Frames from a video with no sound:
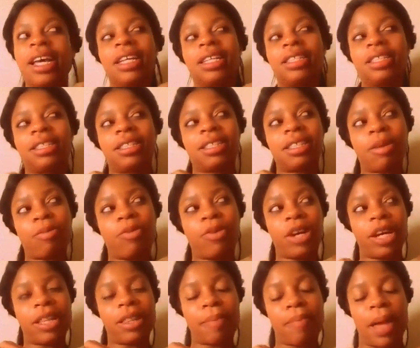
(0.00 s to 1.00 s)
it's
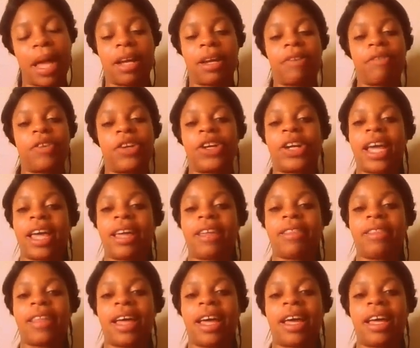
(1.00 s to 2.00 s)
somewhere in the back of your
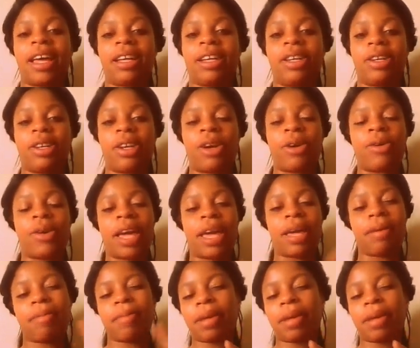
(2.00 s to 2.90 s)
head that, hey,